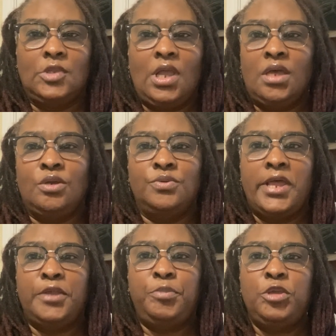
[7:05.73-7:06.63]
I don't
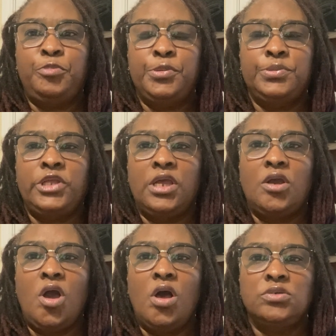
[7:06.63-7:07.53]
like people that
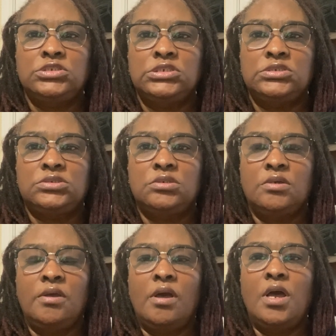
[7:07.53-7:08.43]
causes
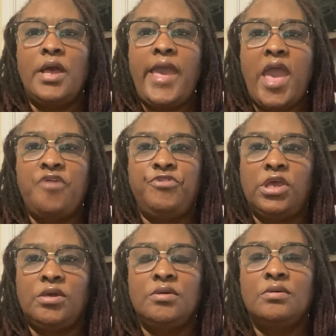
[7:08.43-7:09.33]

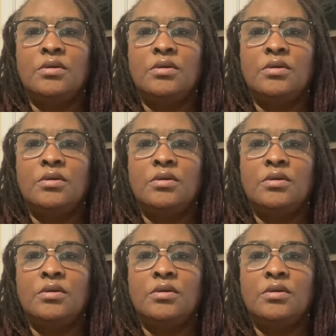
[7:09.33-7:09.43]
havoc.